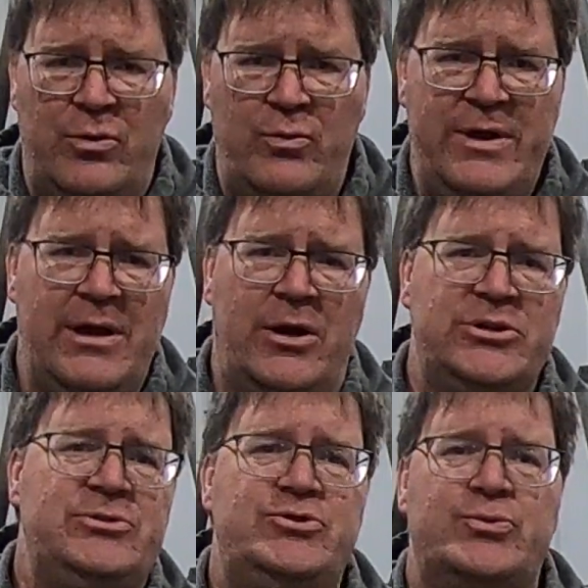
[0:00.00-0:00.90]
We are
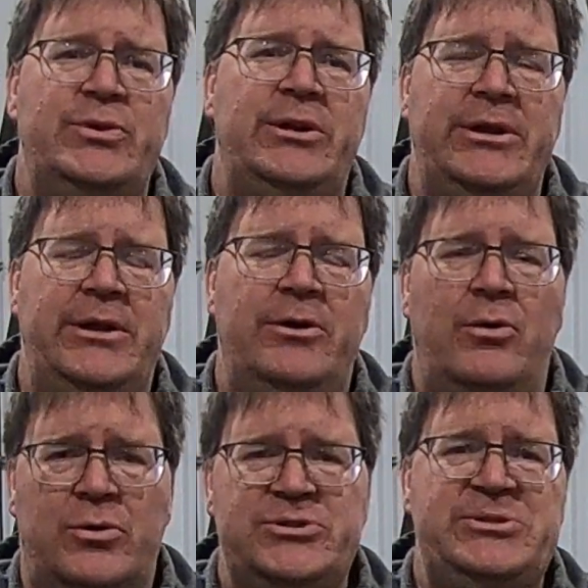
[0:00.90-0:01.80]
drilling
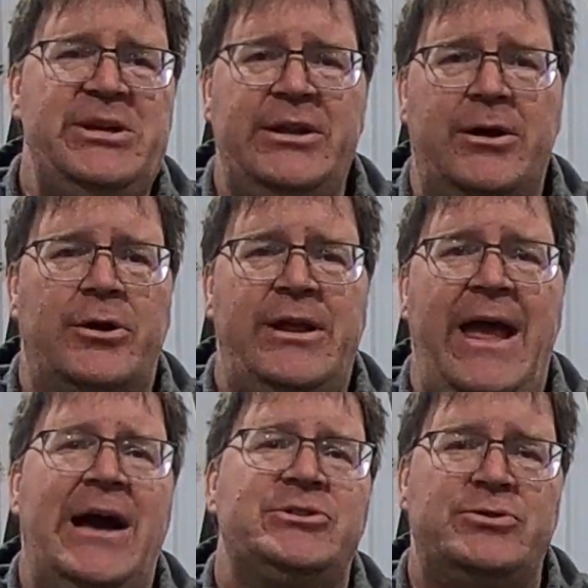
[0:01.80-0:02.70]
or seeding our cash